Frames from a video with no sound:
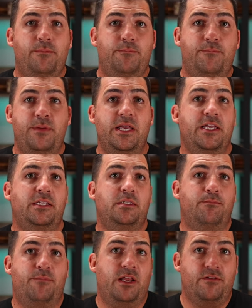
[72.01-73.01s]

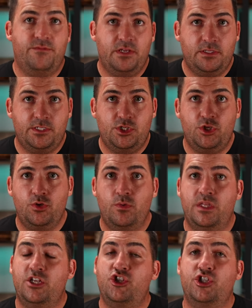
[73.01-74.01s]
biggest benefits to
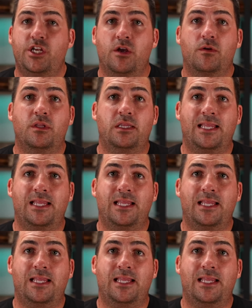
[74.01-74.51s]
the shared